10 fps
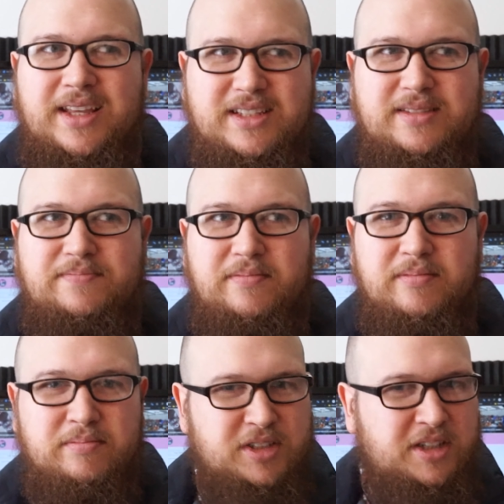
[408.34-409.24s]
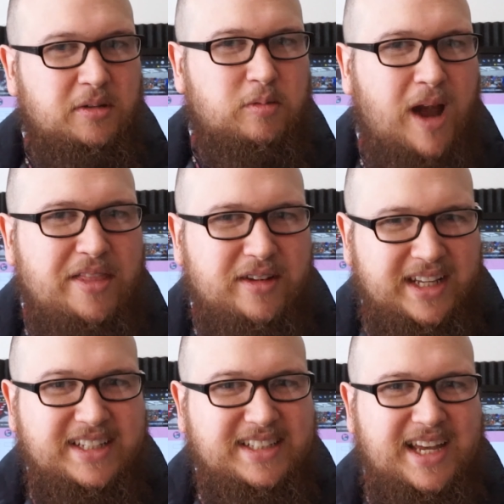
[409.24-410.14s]
is still
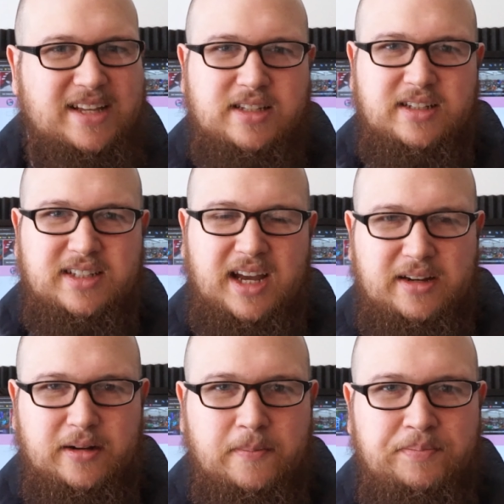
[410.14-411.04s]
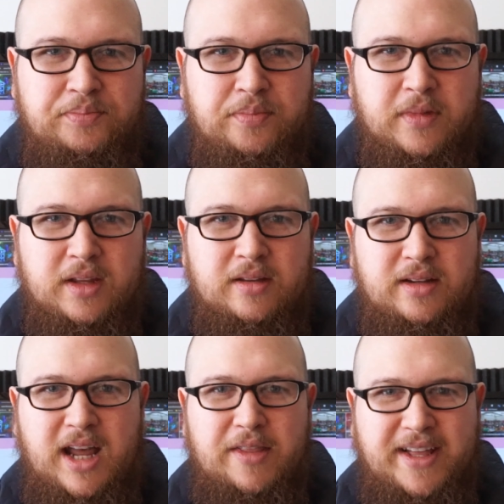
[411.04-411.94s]
rather easy as a designer.
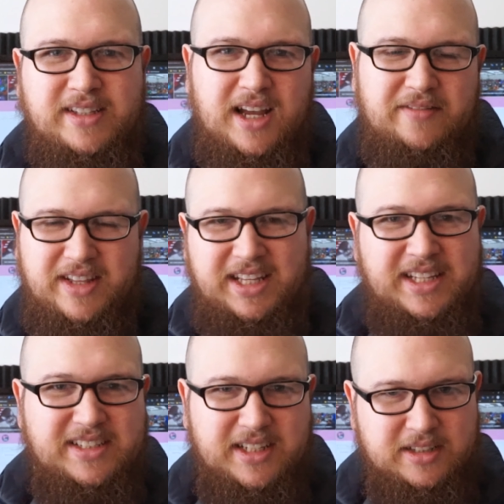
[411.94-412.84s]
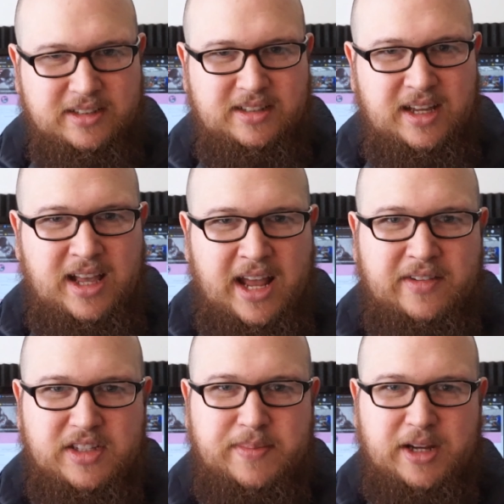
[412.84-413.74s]
Now, that's kind of on the easiest
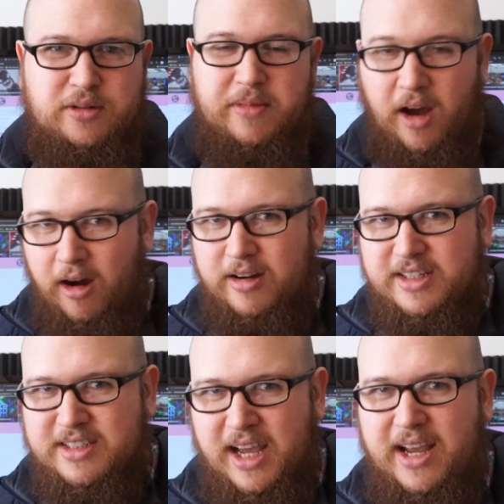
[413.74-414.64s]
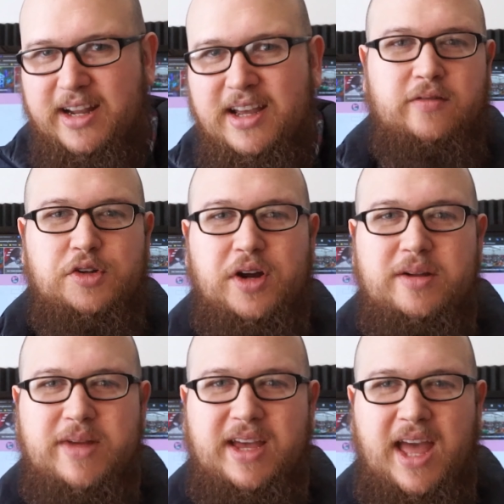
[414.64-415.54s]
end of the spectrum. The hardest side, if you're trying
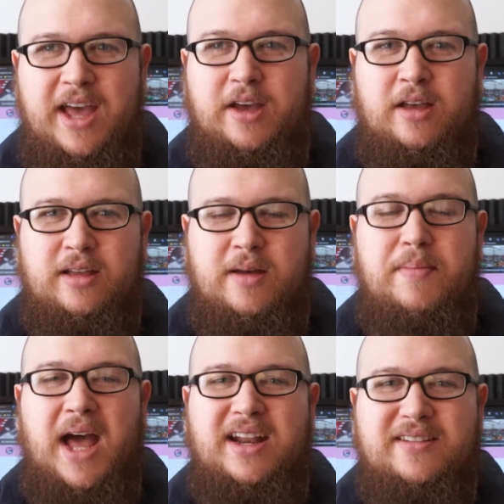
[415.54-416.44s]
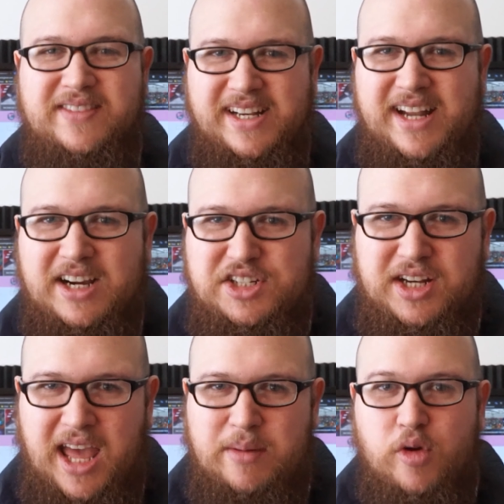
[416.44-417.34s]
to make a competitive deduction
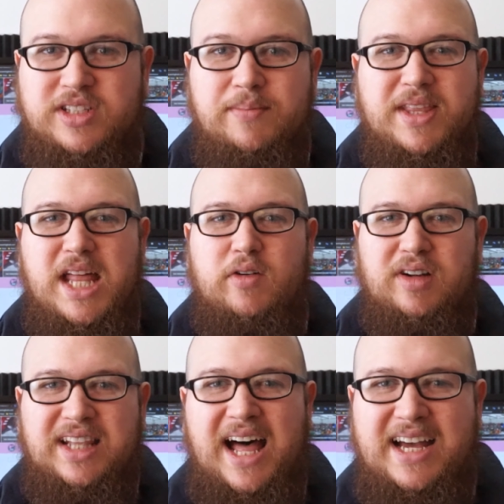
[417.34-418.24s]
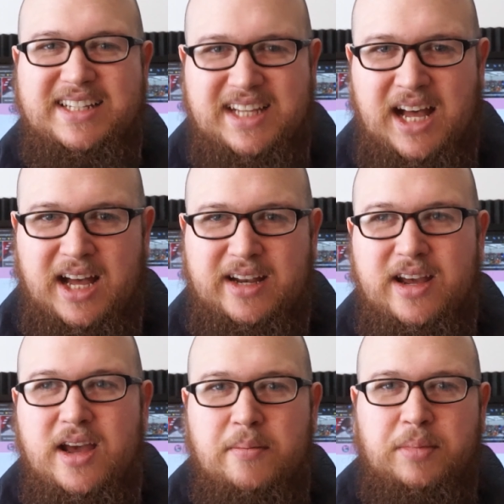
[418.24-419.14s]
game or something that relies on
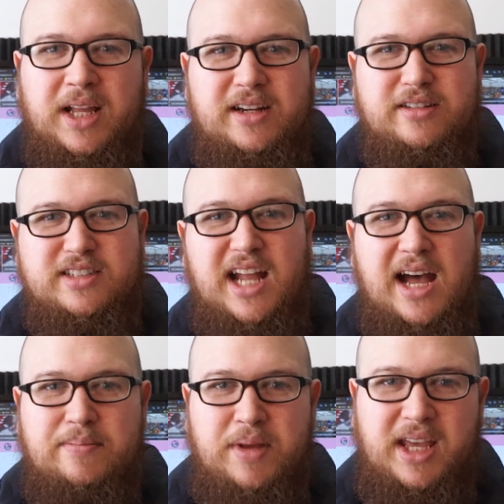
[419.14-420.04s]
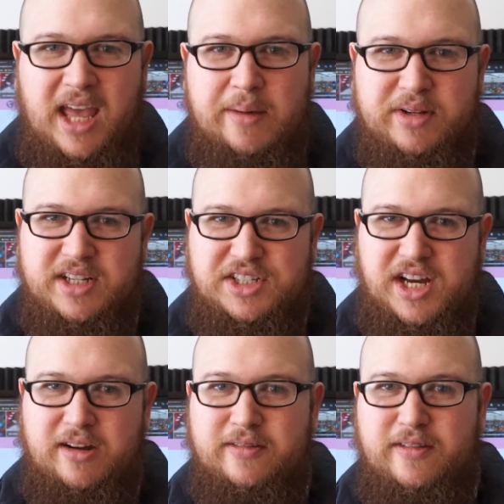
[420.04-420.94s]
players not being able to
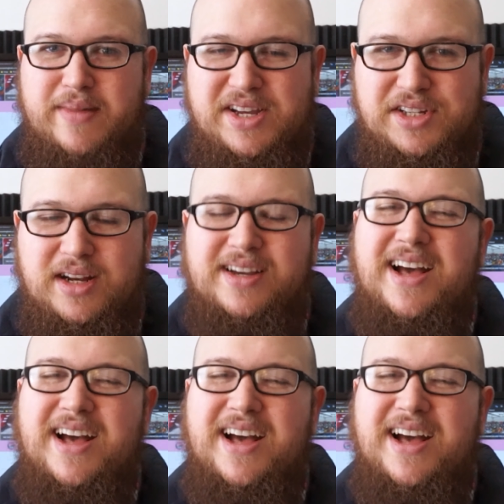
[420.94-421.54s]
share information,